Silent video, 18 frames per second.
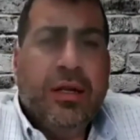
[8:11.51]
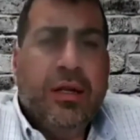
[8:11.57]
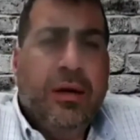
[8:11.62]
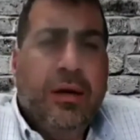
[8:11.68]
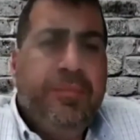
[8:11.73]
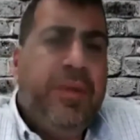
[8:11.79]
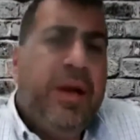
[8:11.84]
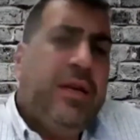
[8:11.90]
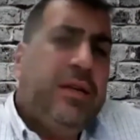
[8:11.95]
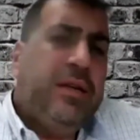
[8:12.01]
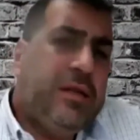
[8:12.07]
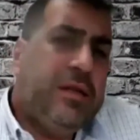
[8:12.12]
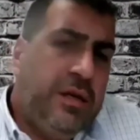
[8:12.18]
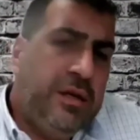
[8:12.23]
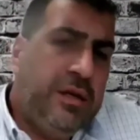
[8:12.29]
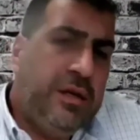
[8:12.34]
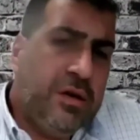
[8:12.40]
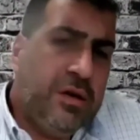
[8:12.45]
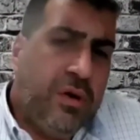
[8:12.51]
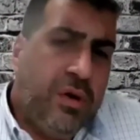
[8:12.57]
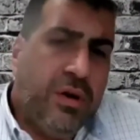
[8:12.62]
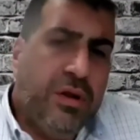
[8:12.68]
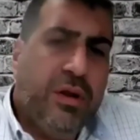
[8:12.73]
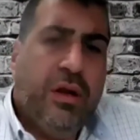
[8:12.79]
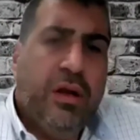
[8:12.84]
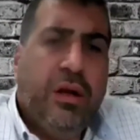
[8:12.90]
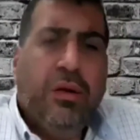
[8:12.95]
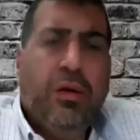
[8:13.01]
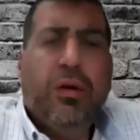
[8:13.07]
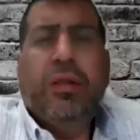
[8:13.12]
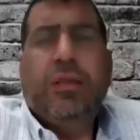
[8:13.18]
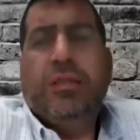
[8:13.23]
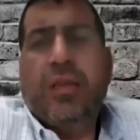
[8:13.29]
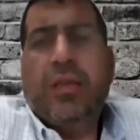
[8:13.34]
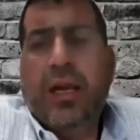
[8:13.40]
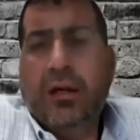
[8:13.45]
the Macy's or the Lord
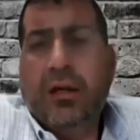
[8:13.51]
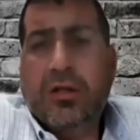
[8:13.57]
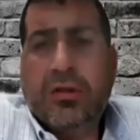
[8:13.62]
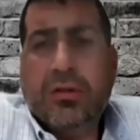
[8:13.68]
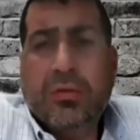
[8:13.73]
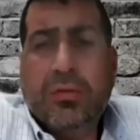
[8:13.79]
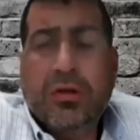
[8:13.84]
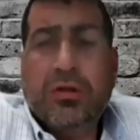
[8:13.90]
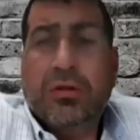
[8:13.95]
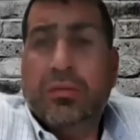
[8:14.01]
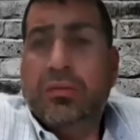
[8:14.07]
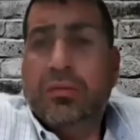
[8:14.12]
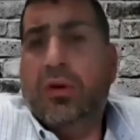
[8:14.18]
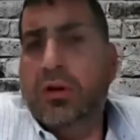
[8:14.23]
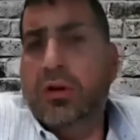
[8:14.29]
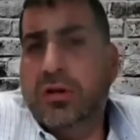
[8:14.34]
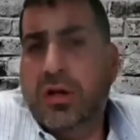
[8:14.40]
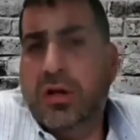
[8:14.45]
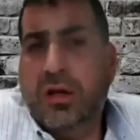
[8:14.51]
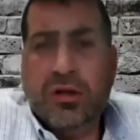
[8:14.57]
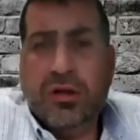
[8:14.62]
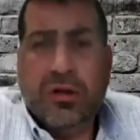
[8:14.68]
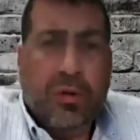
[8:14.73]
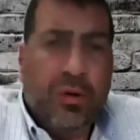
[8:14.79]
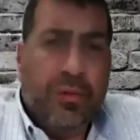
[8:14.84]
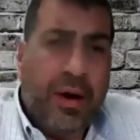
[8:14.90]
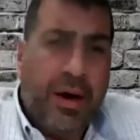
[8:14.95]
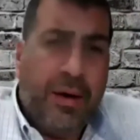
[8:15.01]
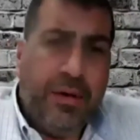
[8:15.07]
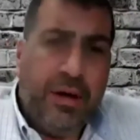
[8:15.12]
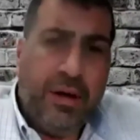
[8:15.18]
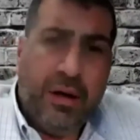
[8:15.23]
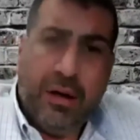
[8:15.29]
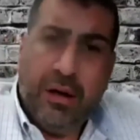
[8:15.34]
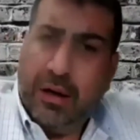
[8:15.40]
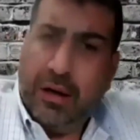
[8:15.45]
and Taylor's, which Lord and Taylor's, the one by
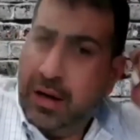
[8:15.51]
me,